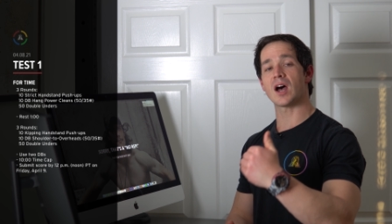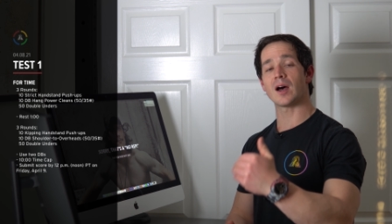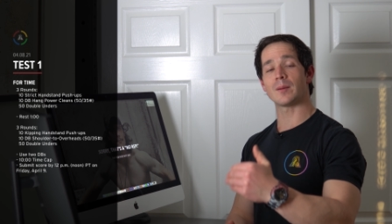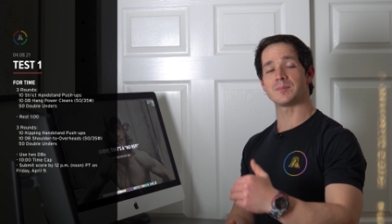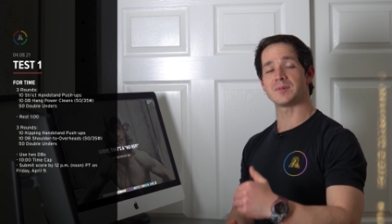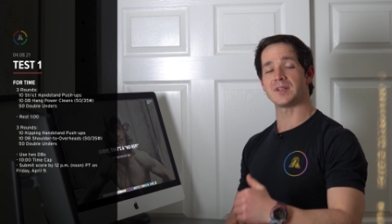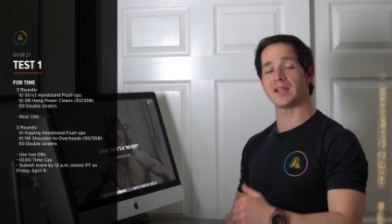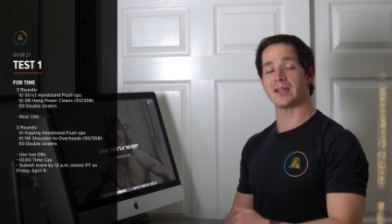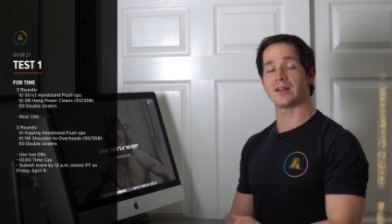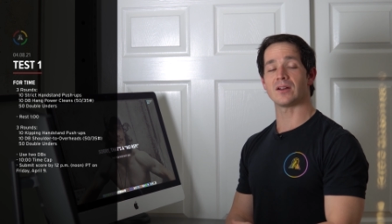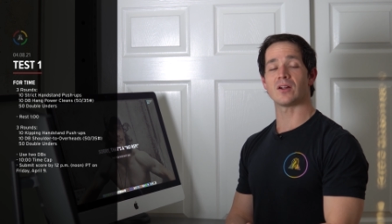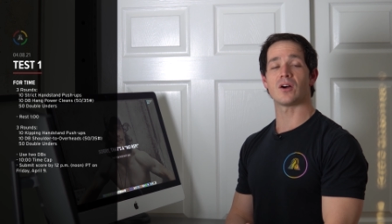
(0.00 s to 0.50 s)

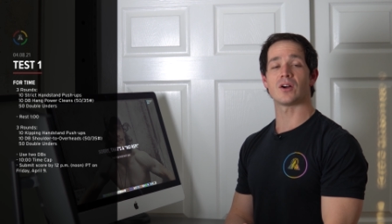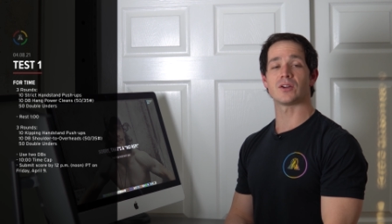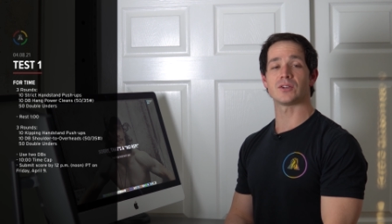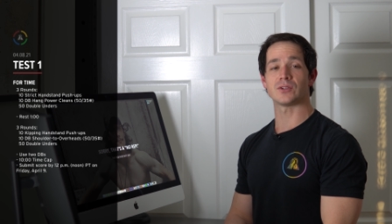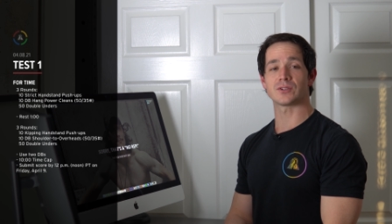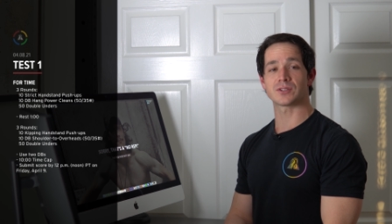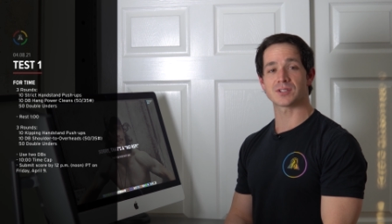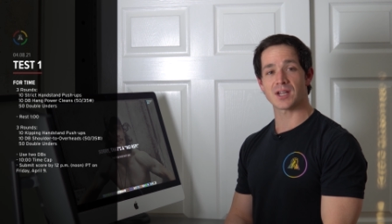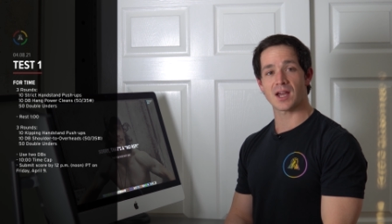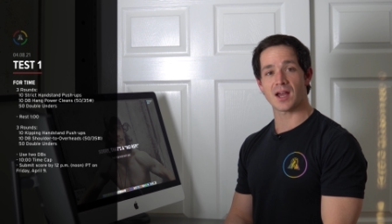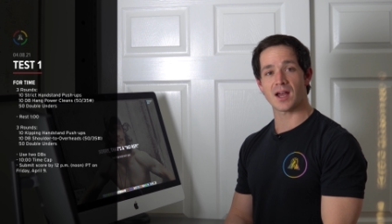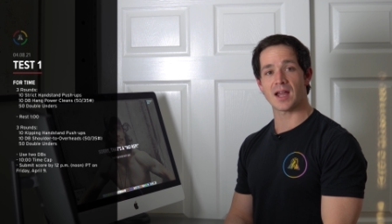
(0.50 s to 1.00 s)
update on
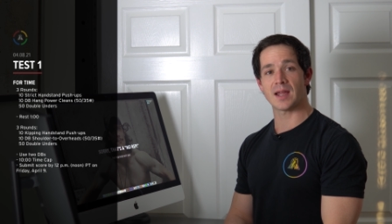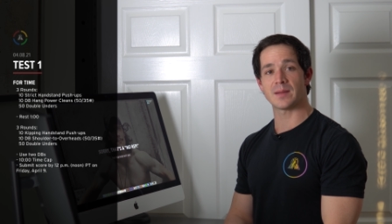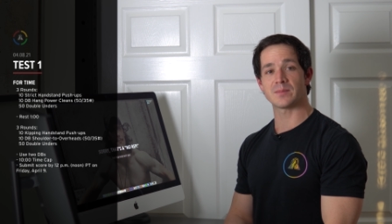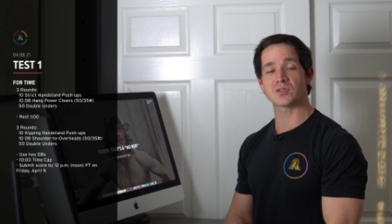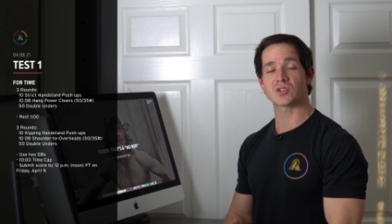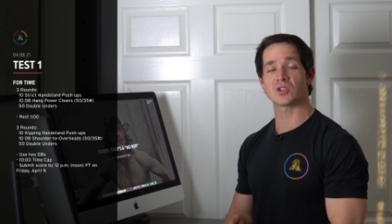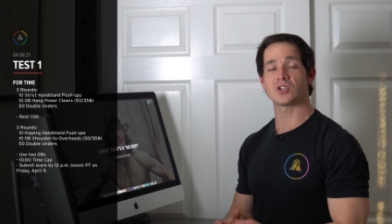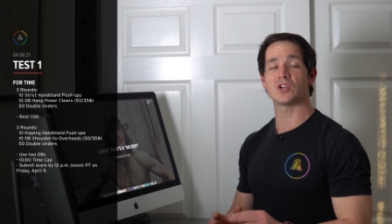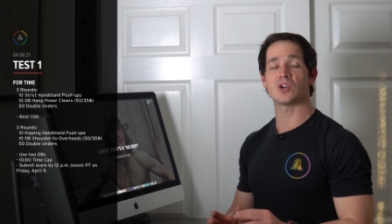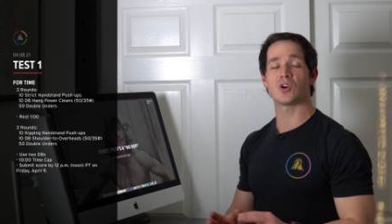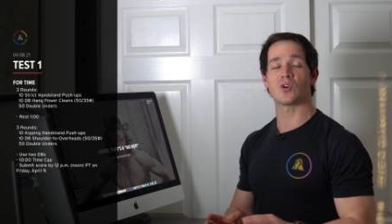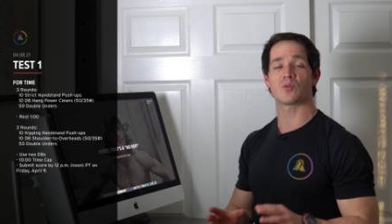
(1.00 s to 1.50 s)
your time
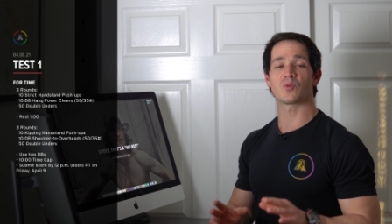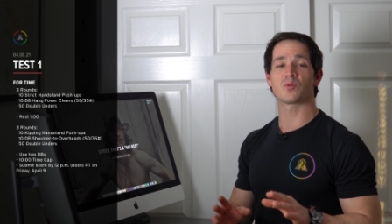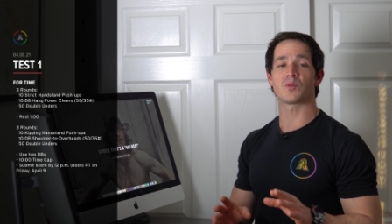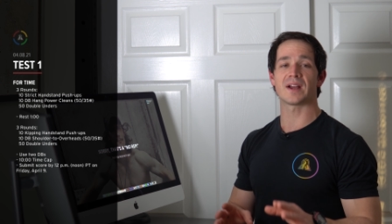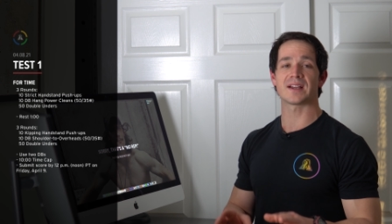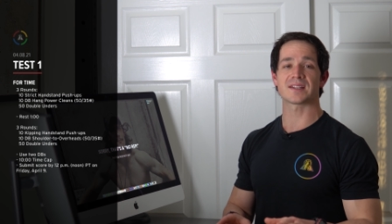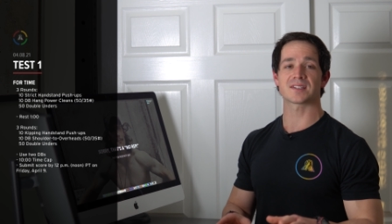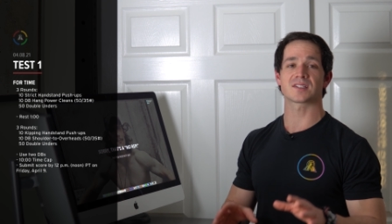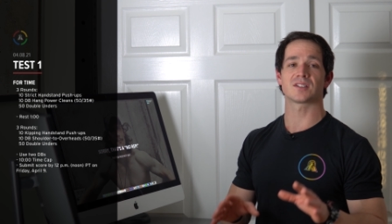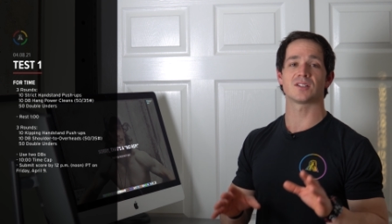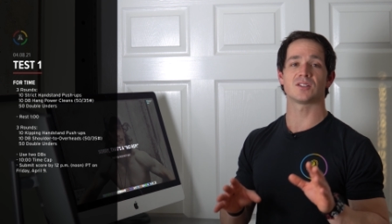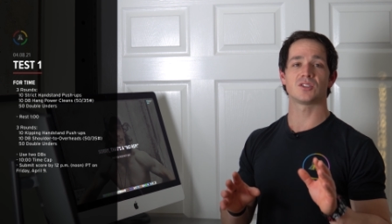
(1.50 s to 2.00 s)
so you don't
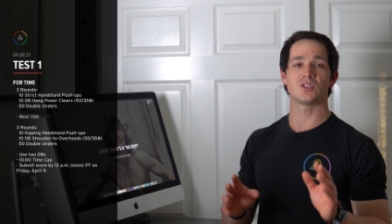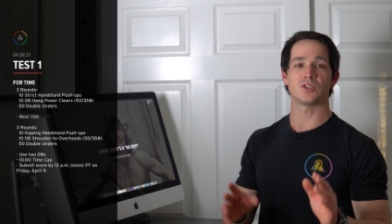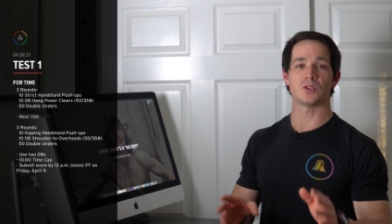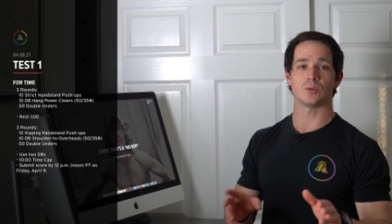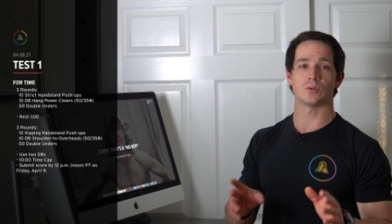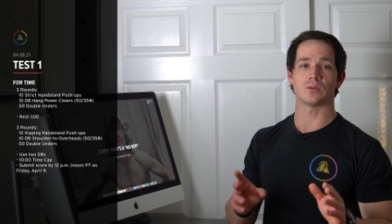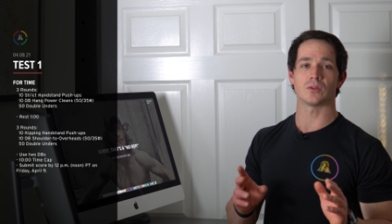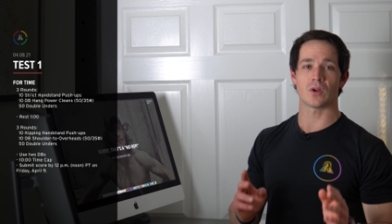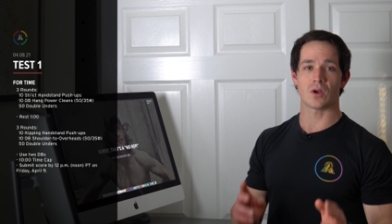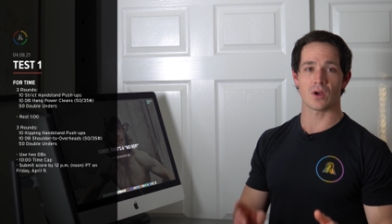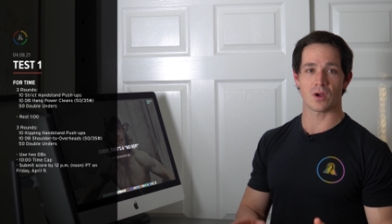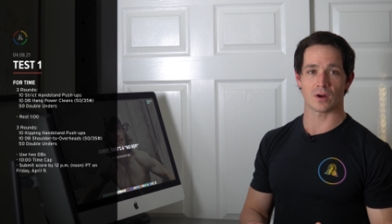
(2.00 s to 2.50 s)
rest too
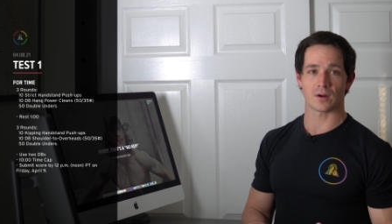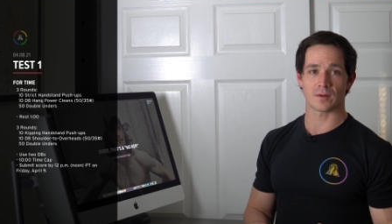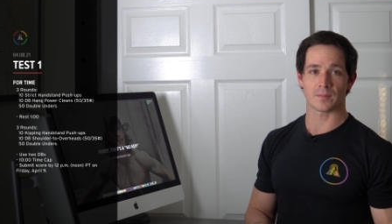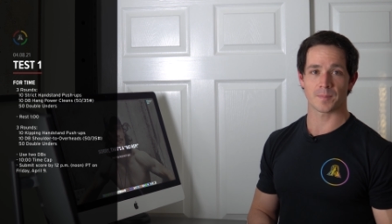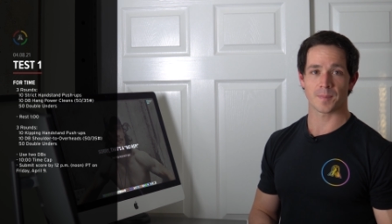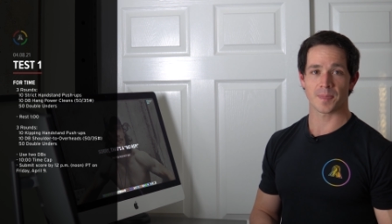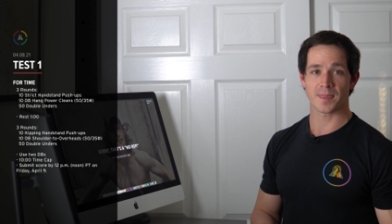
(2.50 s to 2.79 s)
long.